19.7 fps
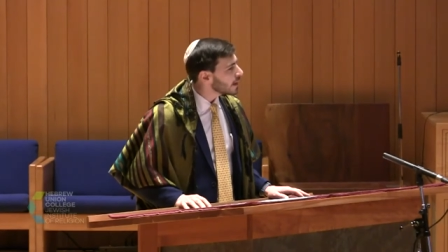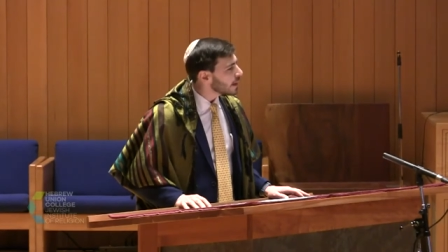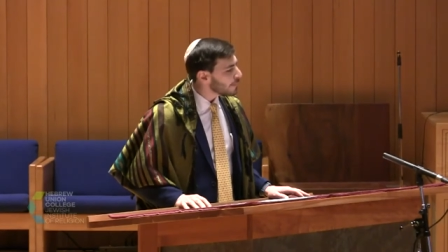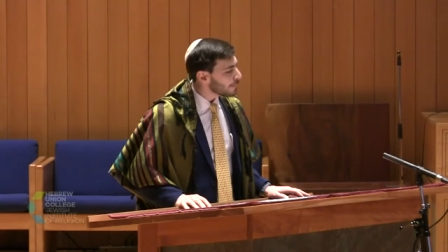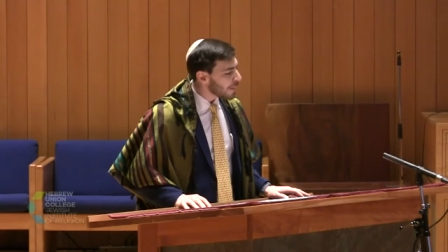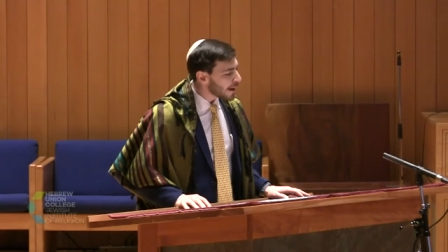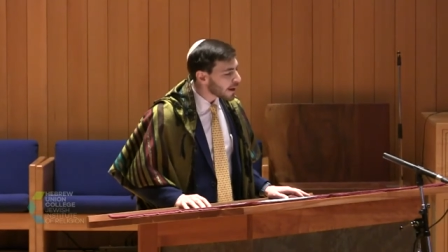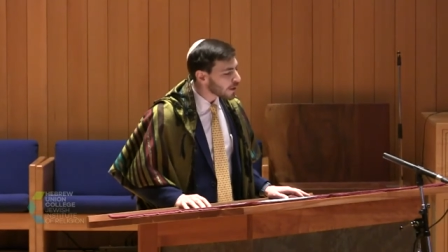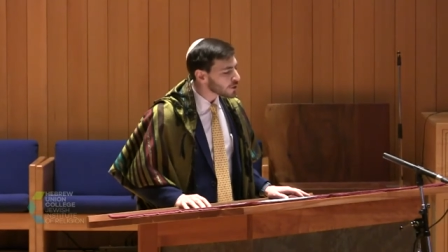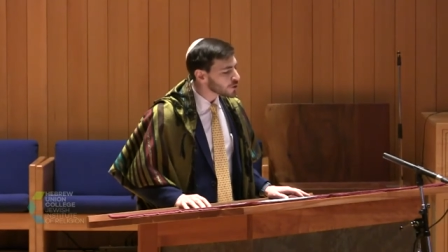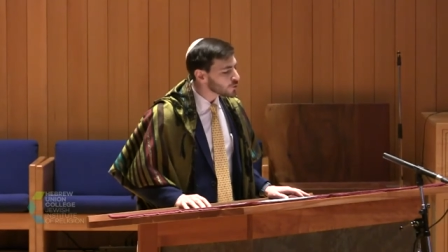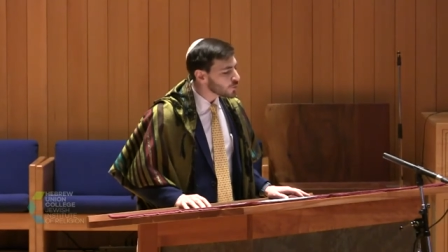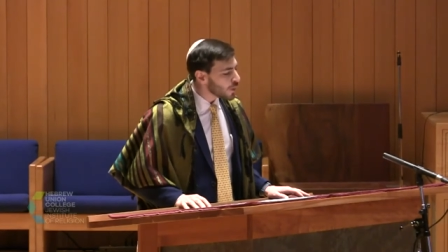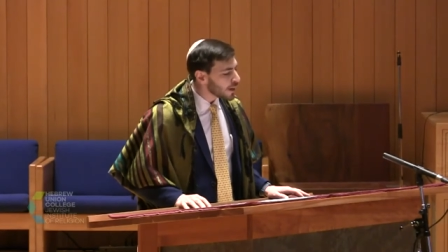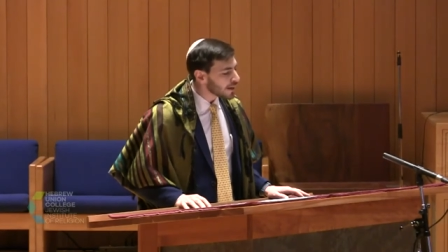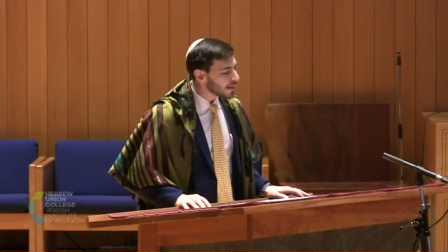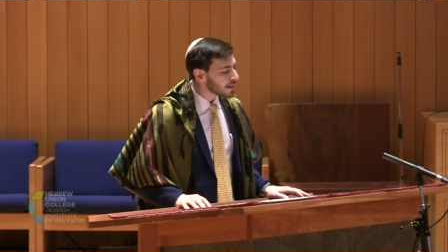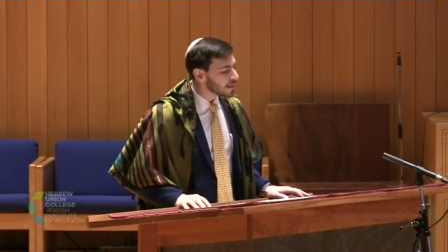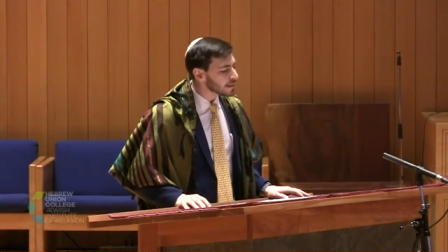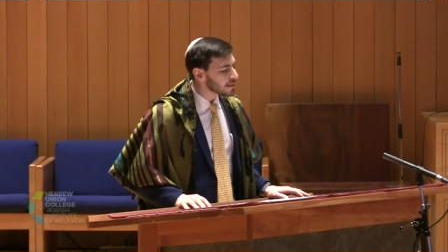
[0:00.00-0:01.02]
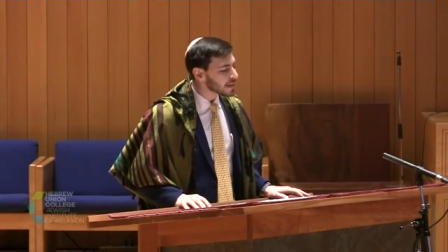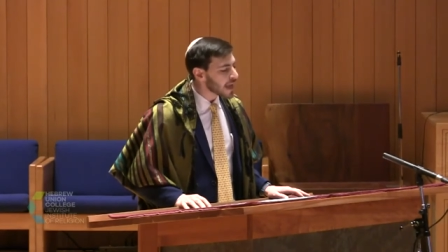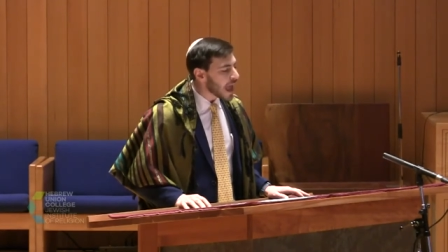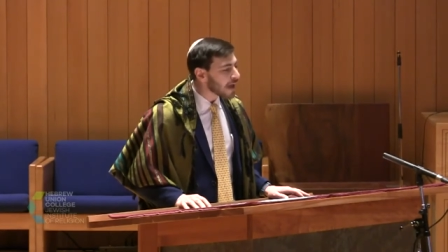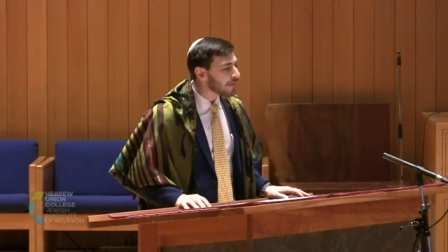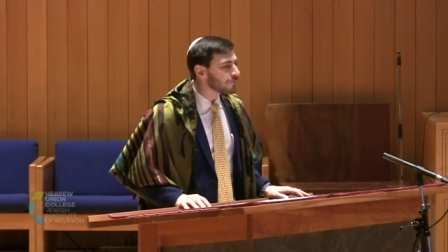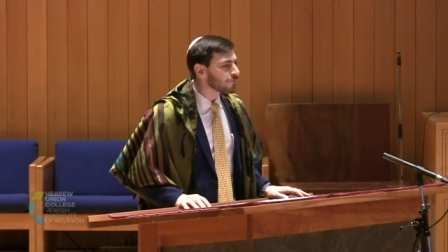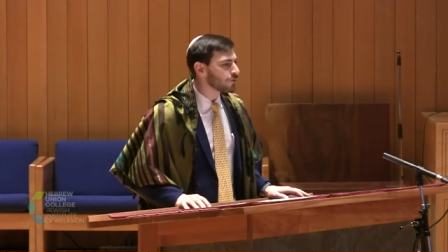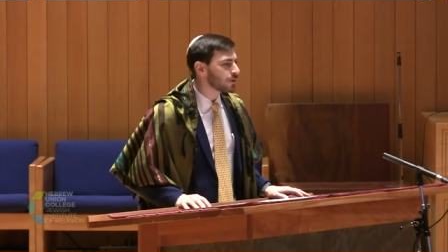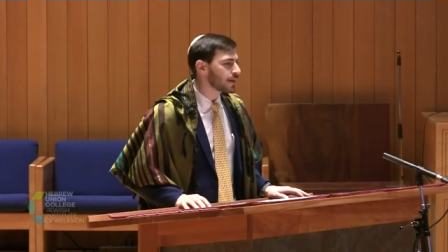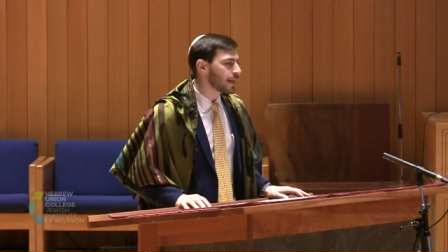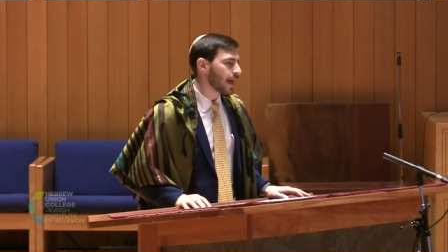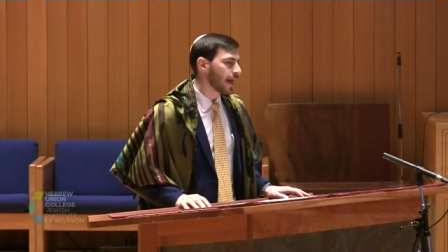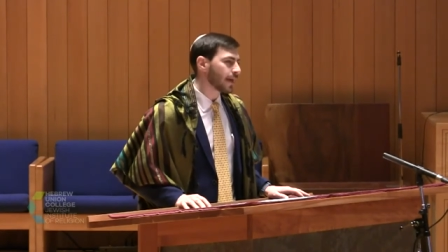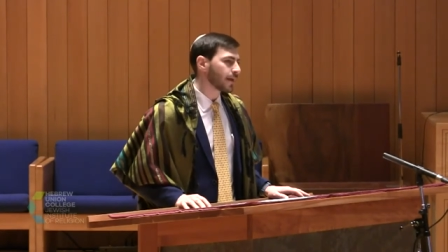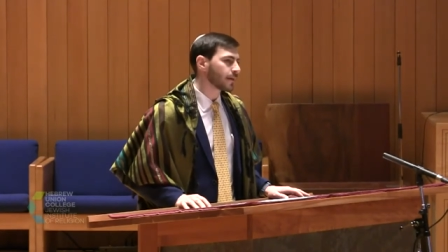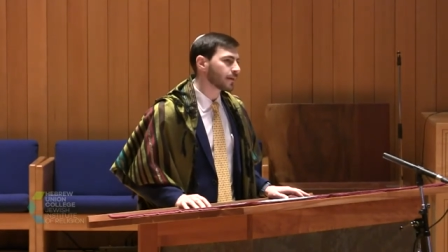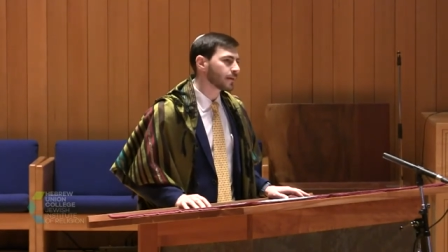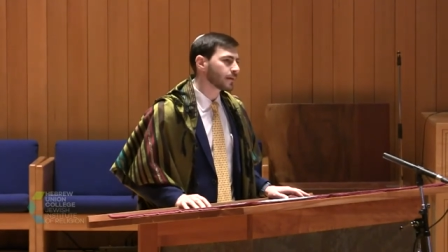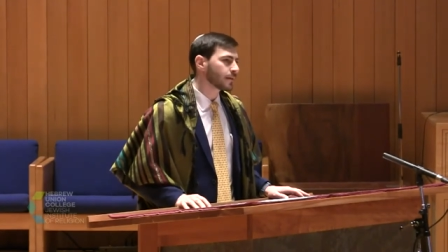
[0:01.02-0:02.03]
bears witness every day